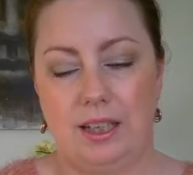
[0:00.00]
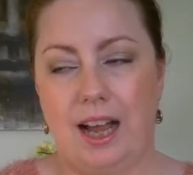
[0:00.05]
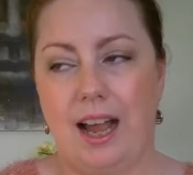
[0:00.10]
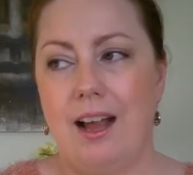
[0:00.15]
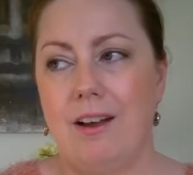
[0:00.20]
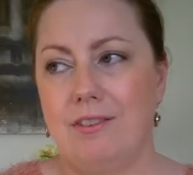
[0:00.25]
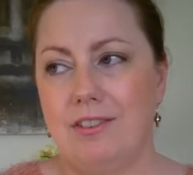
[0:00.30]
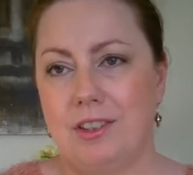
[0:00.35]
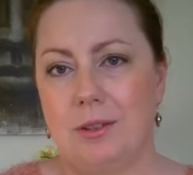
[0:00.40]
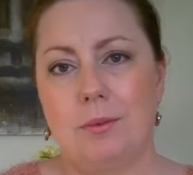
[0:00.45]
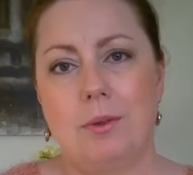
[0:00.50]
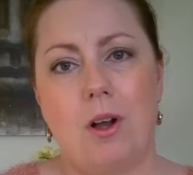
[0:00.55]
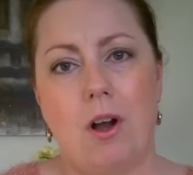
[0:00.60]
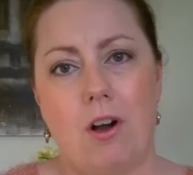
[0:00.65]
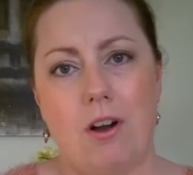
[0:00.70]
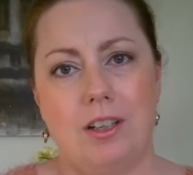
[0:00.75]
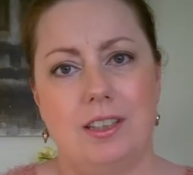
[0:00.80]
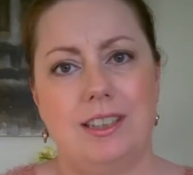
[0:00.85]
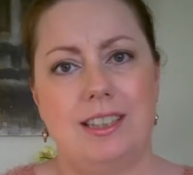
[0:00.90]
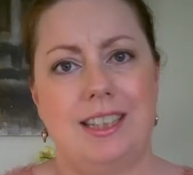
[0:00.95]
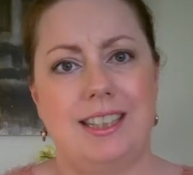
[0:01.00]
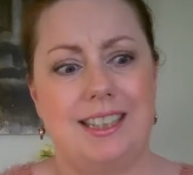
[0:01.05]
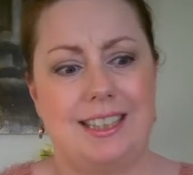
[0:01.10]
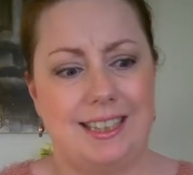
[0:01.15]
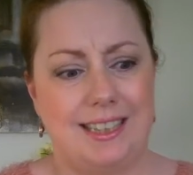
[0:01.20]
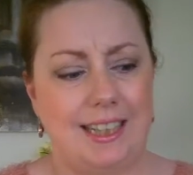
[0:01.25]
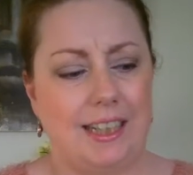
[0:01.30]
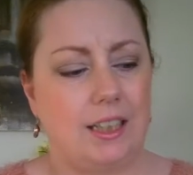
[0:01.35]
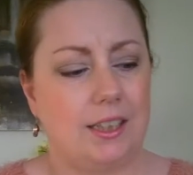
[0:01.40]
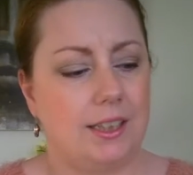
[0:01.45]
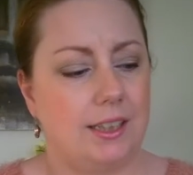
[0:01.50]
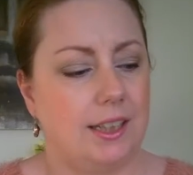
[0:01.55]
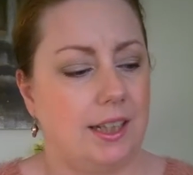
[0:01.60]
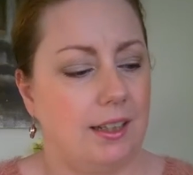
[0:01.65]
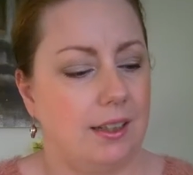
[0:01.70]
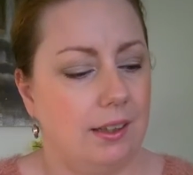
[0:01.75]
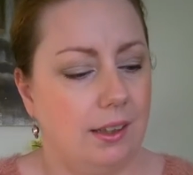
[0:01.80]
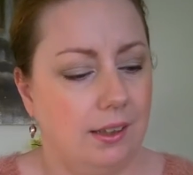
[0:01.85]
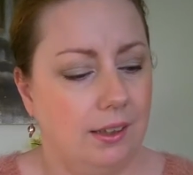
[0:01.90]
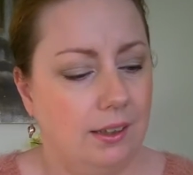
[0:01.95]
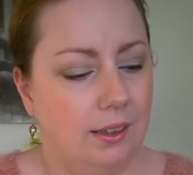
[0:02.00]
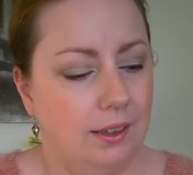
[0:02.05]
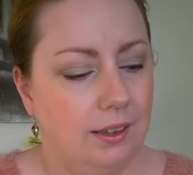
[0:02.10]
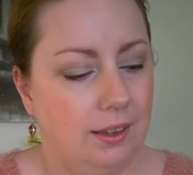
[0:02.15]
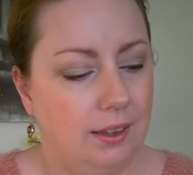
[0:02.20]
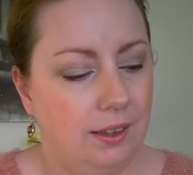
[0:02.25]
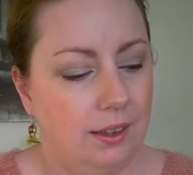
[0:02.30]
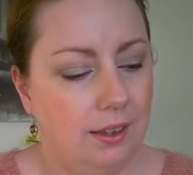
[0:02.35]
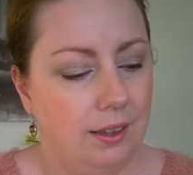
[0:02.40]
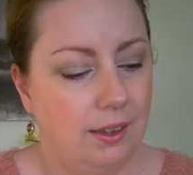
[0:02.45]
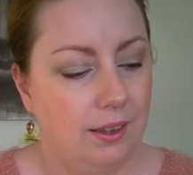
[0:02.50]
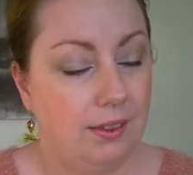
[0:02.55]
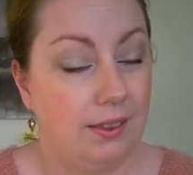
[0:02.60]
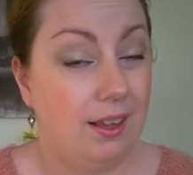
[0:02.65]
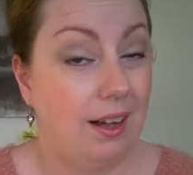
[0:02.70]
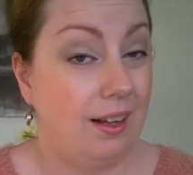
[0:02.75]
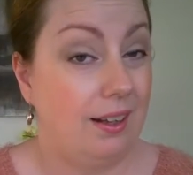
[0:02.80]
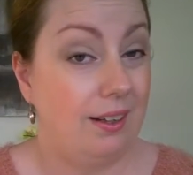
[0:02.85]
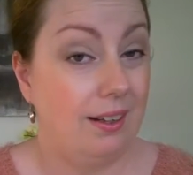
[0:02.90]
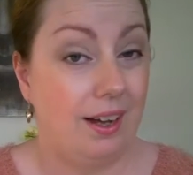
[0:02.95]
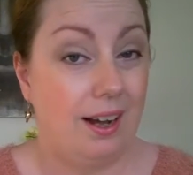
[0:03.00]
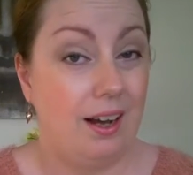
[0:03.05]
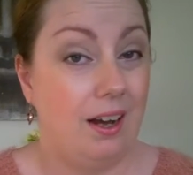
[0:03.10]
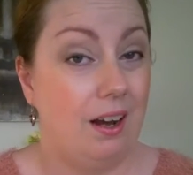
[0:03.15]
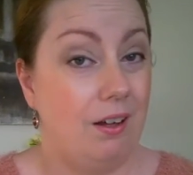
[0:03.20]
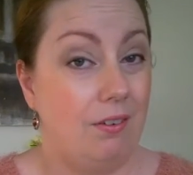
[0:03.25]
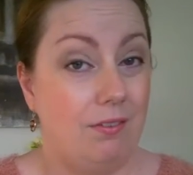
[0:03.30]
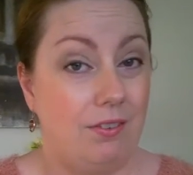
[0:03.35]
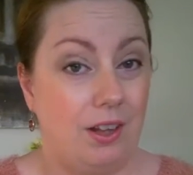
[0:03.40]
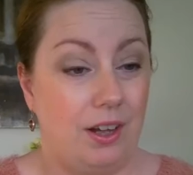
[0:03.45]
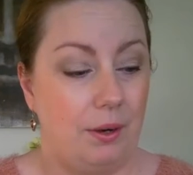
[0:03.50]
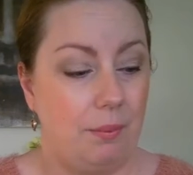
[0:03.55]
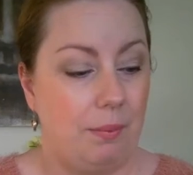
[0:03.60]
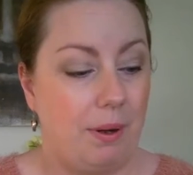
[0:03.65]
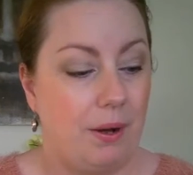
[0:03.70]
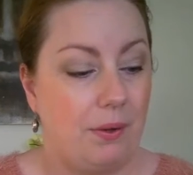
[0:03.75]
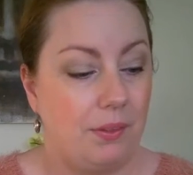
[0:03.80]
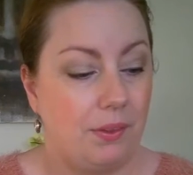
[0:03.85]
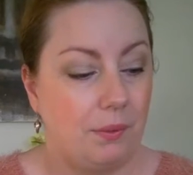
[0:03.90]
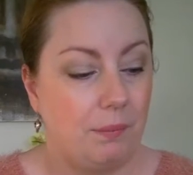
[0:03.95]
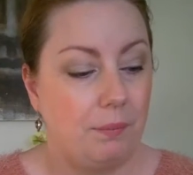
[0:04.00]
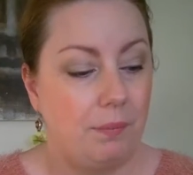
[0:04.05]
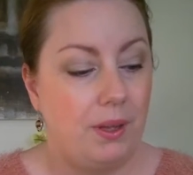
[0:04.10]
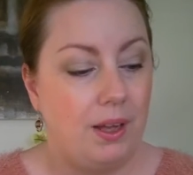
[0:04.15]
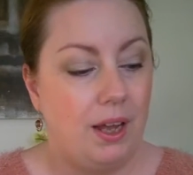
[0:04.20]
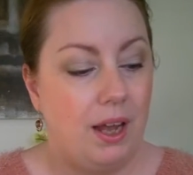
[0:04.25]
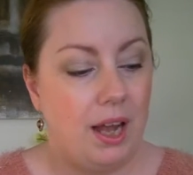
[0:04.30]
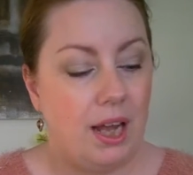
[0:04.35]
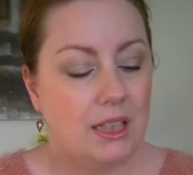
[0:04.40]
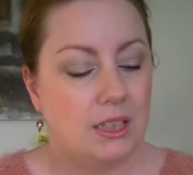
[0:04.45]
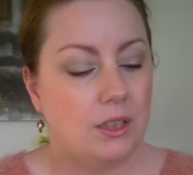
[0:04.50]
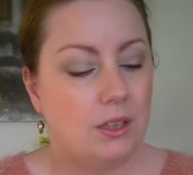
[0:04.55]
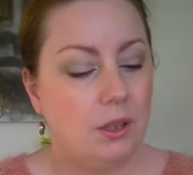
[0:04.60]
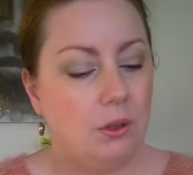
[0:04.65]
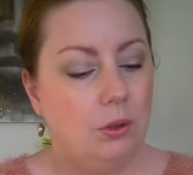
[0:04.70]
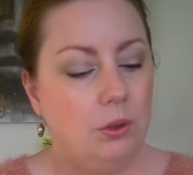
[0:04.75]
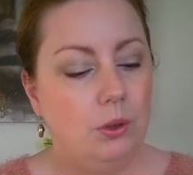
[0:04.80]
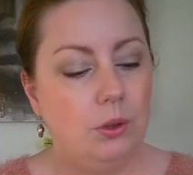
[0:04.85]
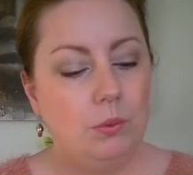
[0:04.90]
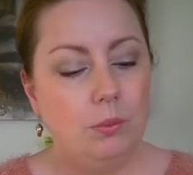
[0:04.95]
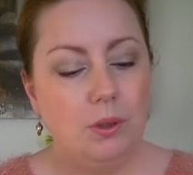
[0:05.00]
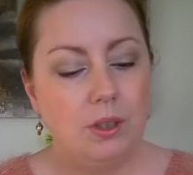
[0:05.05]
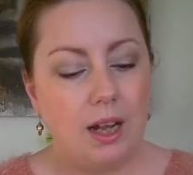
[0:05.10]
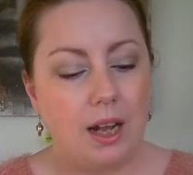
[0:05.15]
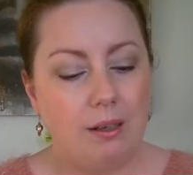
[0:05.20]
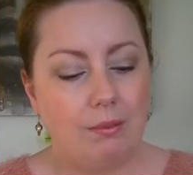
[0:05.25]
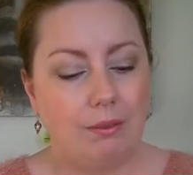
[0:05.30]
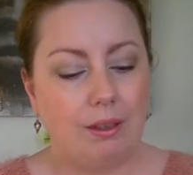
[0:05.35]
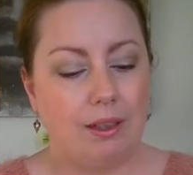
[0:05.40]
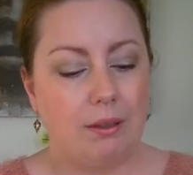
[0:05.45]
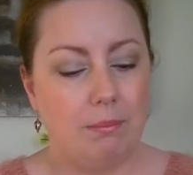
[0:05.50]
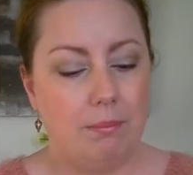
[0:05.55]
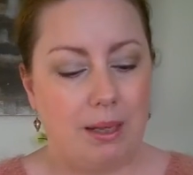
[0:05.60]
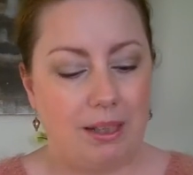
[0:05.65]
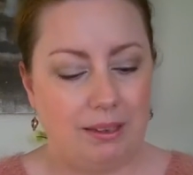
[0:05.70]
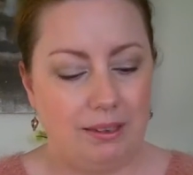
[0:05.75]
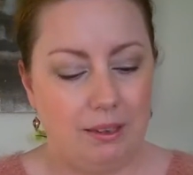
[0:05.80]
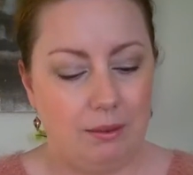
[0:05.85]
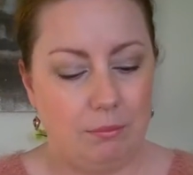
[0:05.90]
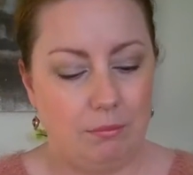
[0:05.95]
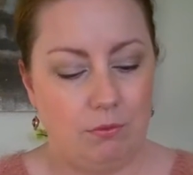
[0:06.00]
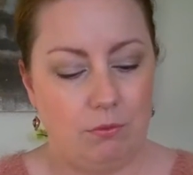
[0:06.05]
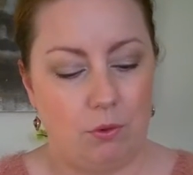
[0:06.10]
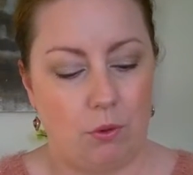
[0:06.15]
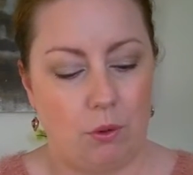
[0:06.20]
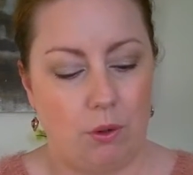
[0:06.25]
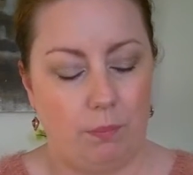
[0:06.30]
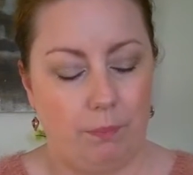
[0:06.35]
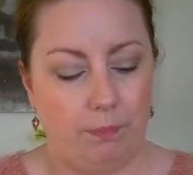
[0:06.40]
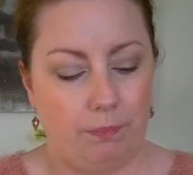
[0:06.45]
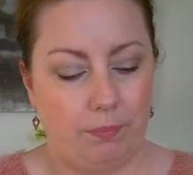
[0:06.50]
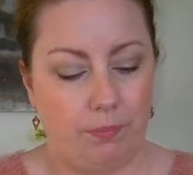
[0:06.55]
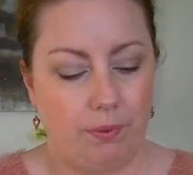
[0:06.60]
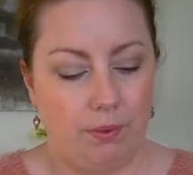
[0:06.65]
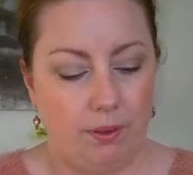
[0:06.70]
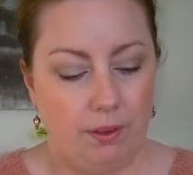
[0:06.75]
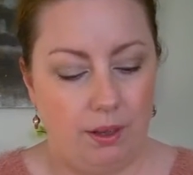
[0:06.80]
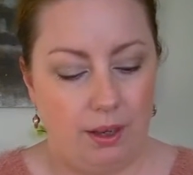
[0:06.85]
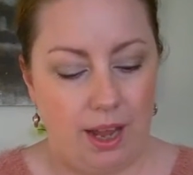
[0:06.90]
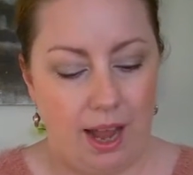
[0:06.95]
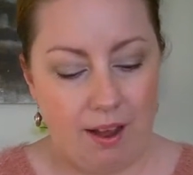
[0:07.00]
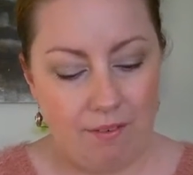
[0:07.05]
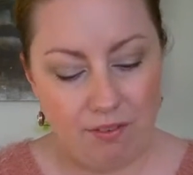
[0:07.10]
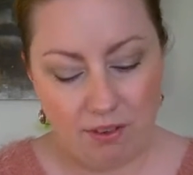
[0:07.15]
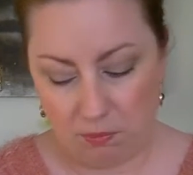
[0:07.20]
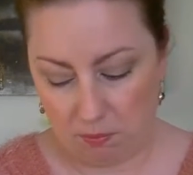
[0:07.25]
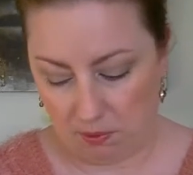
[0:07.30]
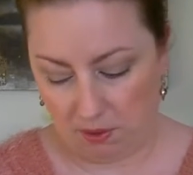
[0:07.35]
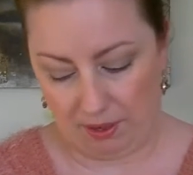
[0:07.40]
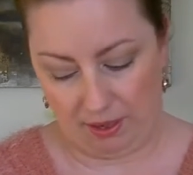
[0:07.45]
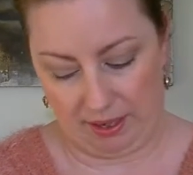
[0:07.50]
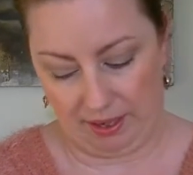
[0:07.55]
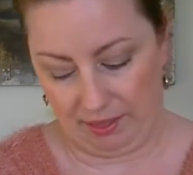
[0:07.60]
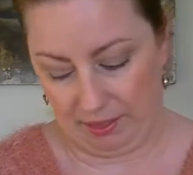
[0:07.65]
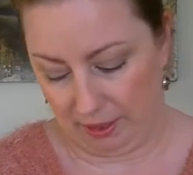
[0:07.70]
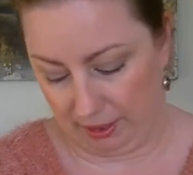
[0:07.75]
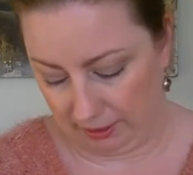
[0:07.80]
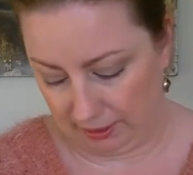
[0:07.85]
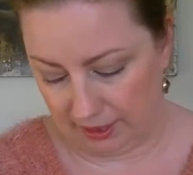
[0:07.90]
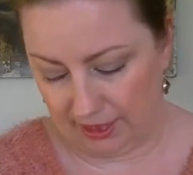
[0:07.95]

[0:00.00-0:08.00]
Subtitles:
I have some cards that stick together. That I love that about them. And so who would I recommend them for? Everyone, I think.